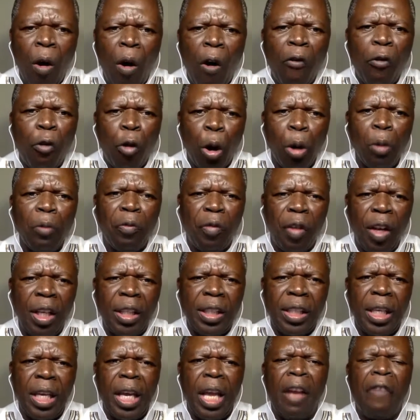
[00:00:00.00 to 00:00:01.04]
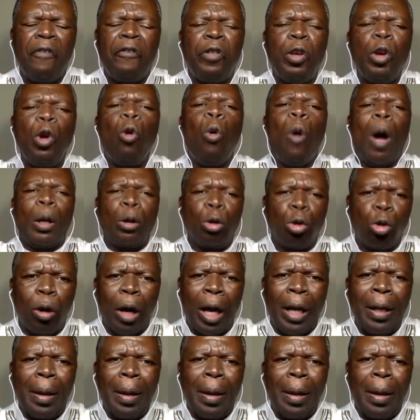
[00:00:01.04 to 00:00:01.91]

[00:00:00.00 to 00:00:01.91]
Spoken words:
of conflicts if you want to.